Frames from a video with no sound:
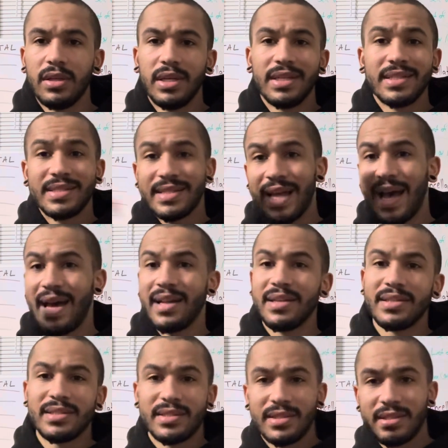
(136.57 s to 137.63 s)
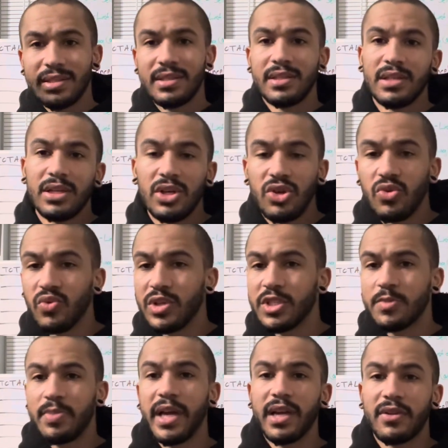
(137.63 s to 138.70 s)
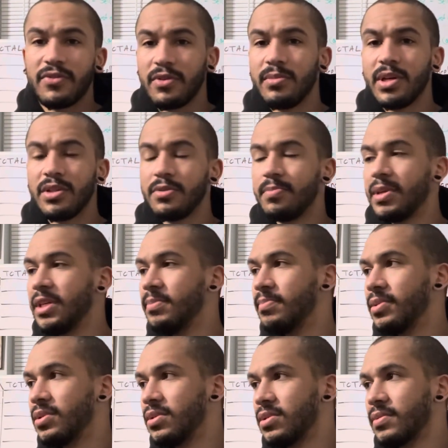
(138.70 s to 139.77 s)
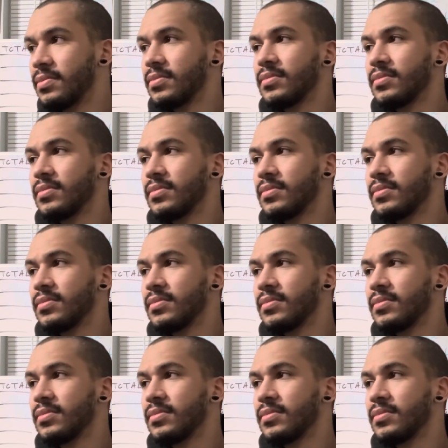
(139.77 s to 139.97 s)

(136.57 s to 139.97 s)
status, respect from other people,